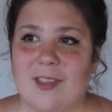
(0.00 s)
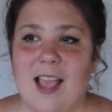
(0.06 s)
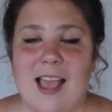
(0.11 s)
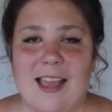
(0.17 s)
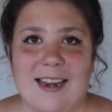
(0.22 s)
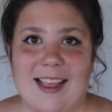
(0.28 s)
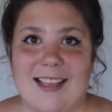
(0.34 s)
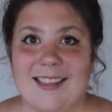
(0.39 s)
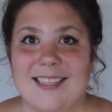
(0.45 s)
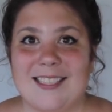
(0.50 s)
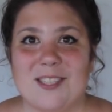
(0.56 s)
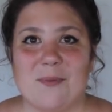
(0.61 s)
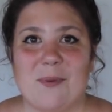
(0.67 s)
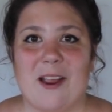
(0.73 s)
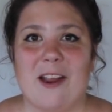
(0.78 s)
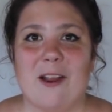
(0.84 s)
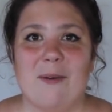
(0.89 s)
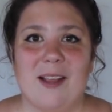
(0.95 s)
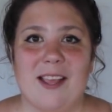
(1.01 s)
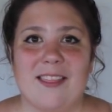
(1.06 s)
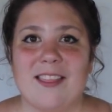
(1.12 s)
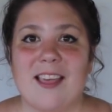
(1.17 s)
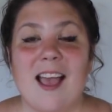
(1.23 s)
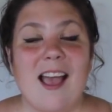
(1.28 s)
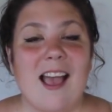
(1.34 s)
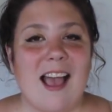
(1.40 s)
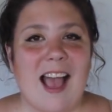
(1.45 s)
I like to wear it
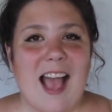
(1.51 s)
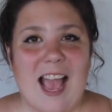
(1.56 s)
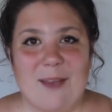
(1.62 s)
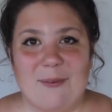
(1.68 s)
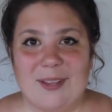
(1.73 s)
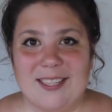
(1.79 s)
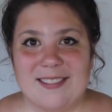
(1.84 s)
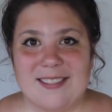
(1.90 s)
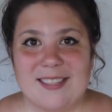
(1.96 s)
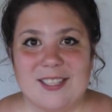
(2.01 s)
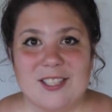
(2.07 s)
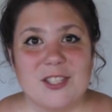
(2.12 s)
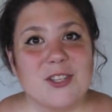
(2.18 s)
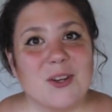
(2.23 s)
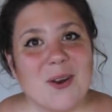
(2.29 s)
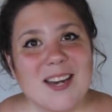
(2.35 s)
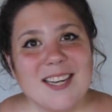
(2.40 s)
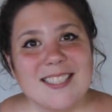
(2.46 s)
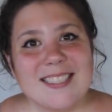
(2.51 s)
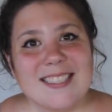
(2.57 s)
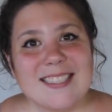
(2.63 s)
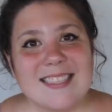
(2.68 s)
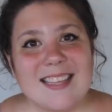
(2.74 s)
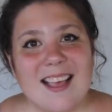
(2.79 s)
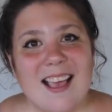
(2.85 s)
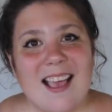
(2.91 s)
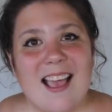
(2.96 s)
with high-waisted
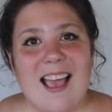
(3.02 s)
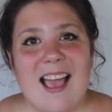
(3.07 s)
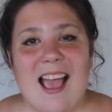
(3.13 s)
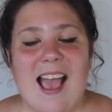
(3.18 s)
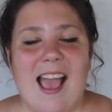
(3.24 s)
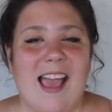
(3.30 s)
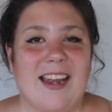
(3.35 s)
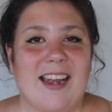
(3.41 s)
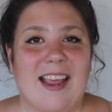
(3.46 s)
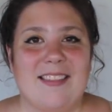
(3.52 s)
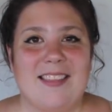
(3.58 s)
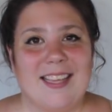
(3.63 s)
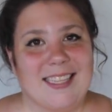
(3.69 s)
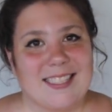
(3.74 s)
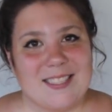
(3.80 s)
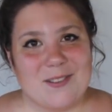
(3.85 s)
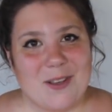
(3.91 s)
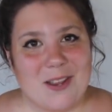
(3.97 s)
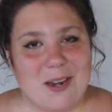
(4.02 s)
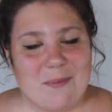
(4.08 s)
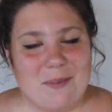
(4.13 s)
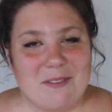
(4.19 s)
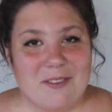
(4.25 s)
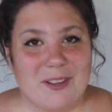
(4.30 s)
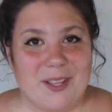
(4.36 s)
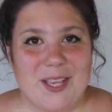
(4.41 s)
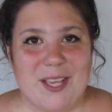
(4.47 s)
shorts, and I think it's going to
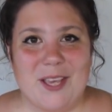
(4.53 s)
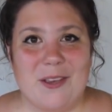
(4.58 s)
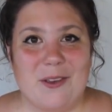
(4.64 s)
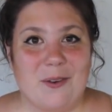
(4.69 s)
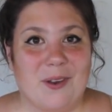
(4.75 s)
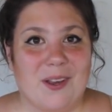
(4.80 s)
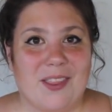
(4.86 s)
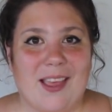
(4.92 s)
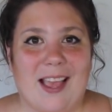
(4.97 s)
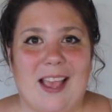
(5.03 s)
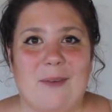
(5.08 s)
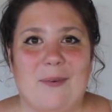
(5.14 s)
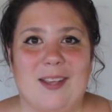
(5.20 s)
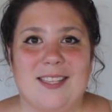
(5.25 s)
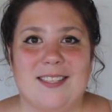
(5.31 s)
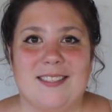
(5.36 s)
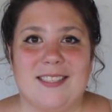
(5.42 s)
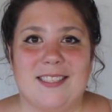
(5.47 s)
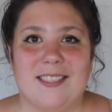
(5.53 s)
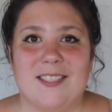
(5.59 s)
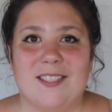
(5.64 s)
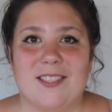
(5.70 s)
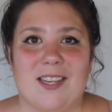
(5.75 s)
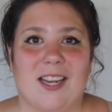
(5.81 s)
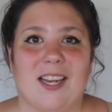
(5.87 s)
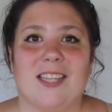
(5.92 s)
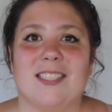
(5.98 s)
be really cute with high-waisted
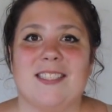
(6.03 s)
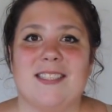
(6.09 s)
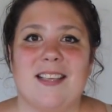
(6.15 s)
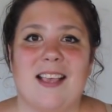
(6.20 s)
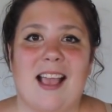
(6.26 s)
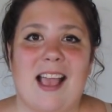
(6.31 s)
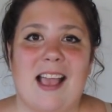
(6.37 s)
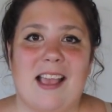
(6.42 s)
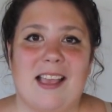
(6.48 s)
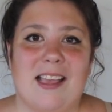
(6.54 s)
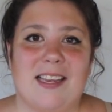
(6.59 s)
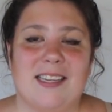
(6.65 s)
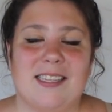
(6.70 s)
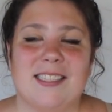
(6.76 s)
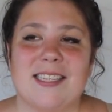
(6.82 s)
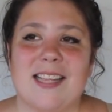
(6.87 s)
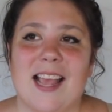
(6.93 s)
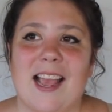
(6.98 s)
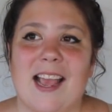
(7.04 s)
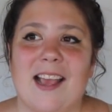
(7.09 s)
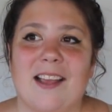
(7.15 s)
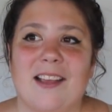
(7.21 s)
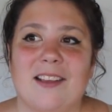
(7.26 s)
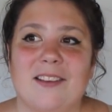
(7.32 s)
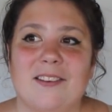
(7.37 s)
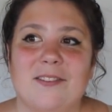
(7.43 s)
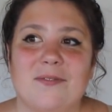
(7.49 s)
skirts and
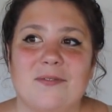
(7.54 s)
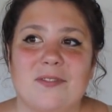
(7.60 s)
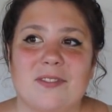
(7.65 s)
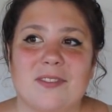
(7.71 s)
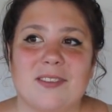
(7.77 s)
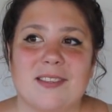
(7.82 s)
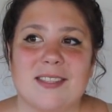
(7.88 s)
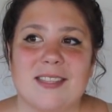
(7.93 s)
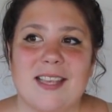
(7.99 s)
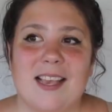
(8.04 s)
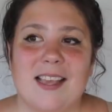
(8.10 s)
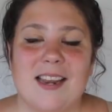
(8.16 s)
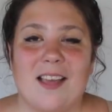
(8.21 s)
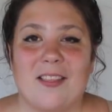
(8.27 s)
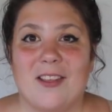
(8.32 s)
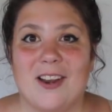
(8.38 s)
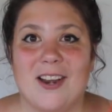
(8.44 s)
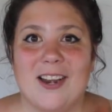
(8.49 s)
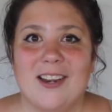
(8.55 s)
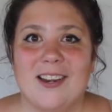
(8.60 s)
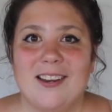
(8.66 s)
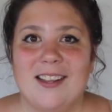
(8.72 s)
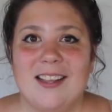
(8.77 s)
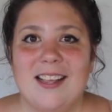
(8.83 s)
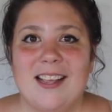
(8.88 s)
another